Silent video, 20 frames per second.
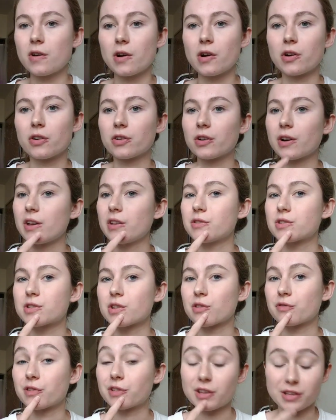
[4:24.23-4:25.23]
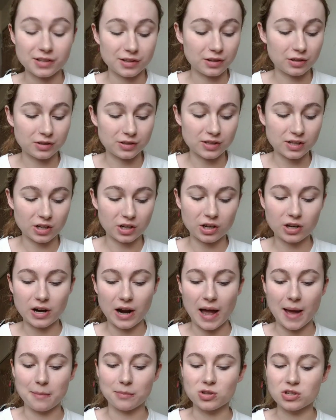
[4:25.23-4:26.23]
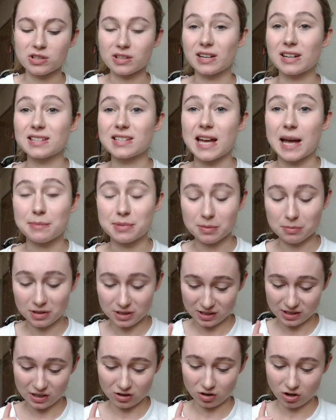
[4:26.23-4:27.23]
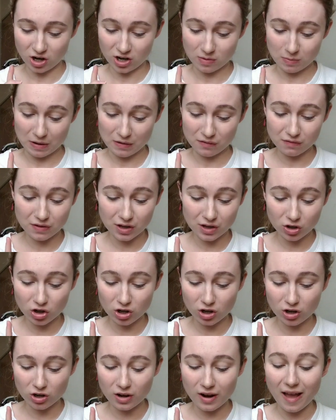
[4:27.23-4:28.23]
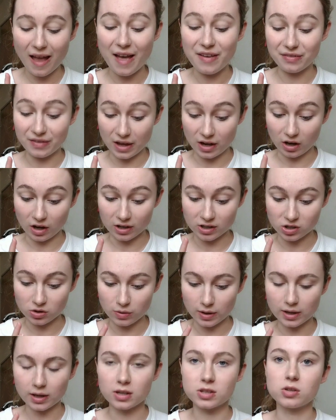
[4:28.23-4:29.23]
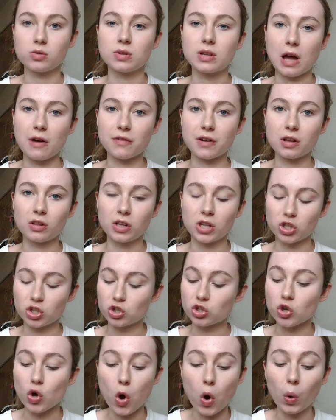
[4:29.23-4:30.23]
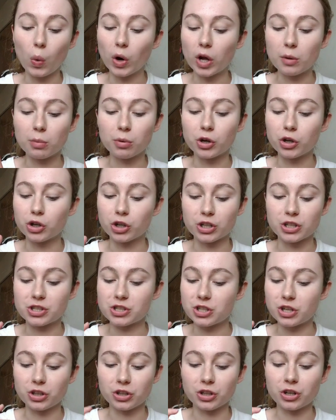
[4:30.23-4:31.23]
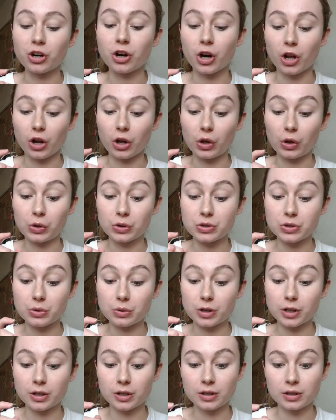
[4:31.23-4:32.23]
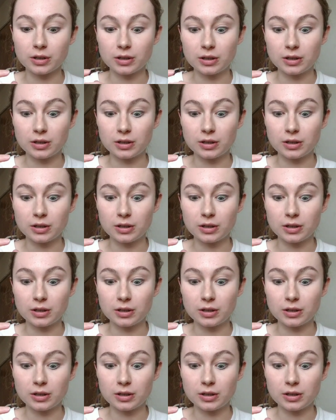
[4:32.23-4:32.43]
Alright, so for this little sucker, I'm just going to dab some concealer onto my finger and then onto it, because you definitely don't want to put your concealer on a cold sore.